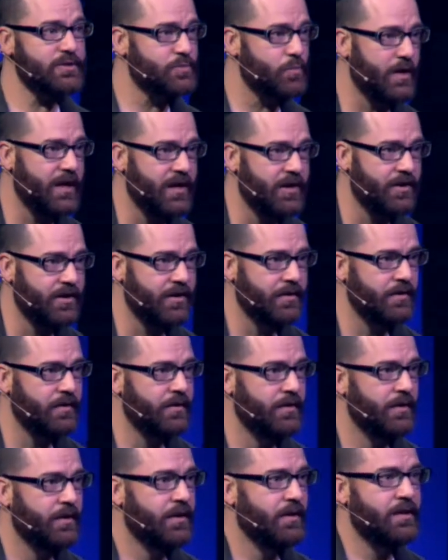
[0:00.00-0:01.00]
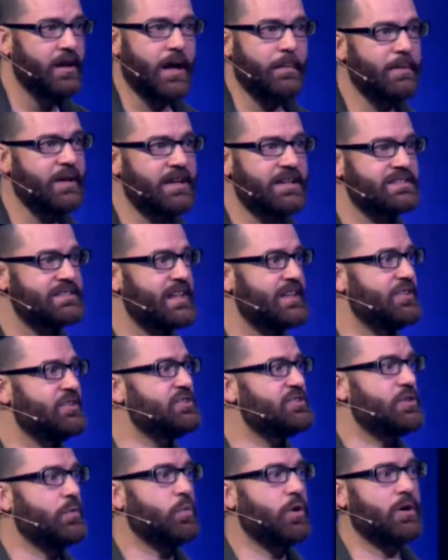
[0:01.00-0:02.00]
weird, not because I
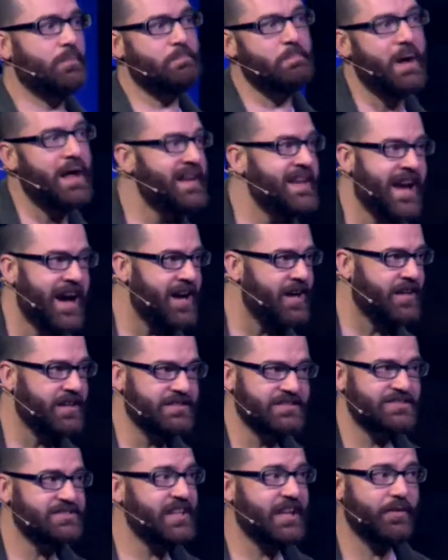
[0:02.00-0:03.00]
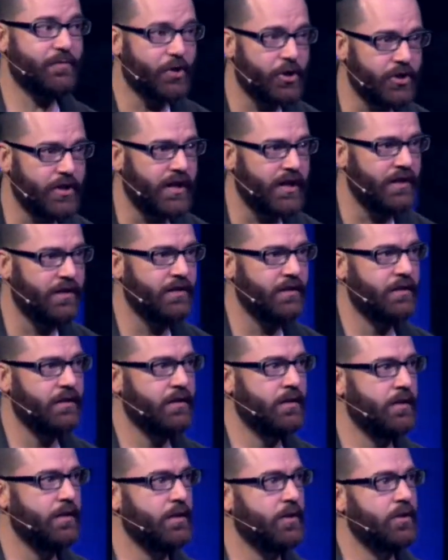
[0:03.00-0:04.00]
used the word bunny hug instead of hoodie,
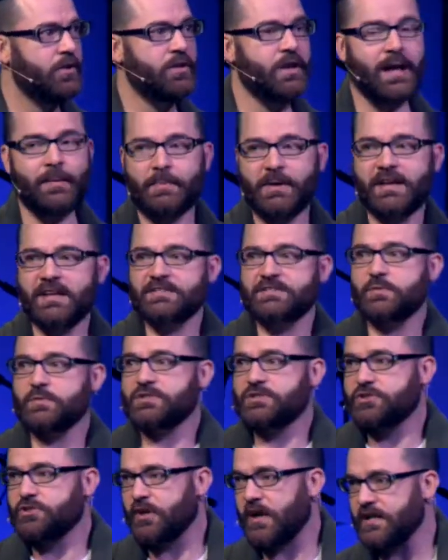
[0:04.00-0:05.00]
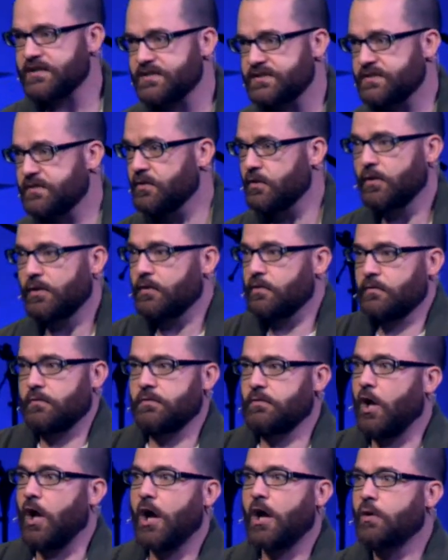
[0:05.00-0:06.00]
not because I was dressed
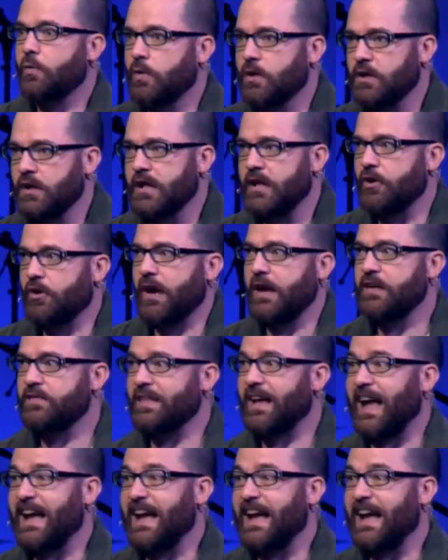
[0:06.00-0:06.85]
awkwardly or anything.